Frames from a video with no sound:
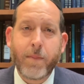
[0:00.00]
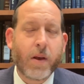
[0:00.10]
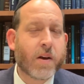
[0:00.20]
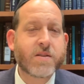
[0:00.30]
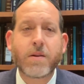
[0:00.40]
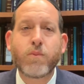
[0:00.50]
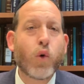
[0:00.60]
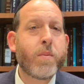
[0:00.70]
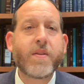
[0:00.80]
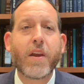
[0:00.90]
because the
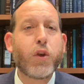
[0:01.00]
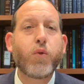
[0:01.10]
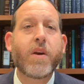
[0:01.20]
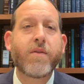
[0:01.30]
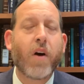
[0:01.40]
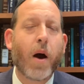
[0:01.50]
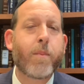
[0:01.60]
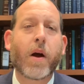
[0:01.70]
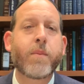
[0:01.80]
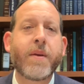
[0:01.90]
moment that you give
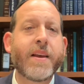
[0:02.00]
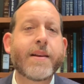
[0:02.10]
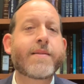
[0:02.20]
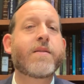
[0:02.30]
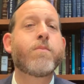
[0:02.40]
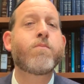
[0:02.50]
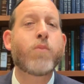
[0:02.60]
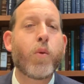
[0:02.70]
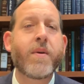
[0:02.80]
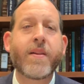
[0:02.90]
up on me is the
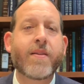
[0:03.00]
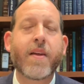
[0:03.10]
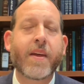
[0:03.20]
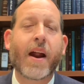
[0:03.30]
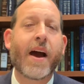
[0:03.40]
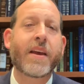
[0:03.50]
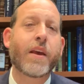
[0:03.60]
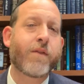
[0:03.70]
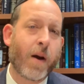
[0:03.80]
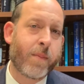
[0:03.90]
moment that I
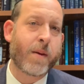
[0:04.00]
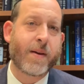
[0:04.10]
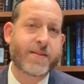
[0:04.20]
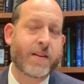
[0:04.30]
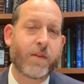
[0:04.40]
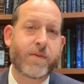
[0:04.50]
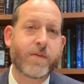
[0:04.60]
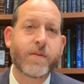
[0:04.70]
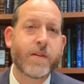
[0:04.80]
give up on myself.